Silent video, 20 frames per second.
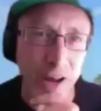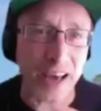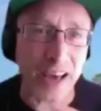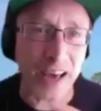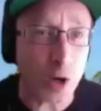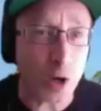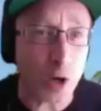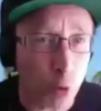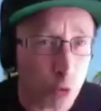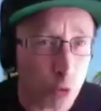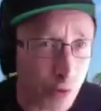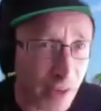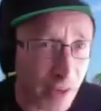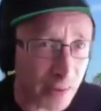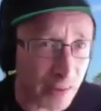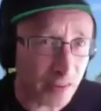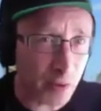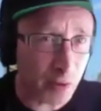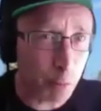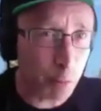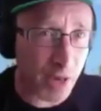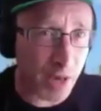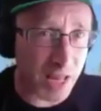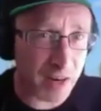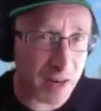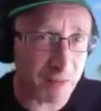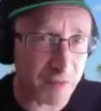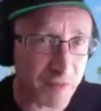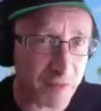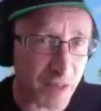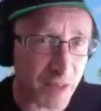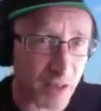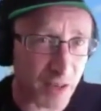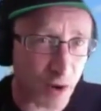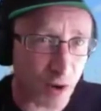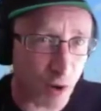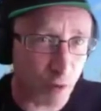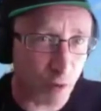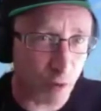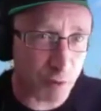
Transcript: and it also has the benefit of,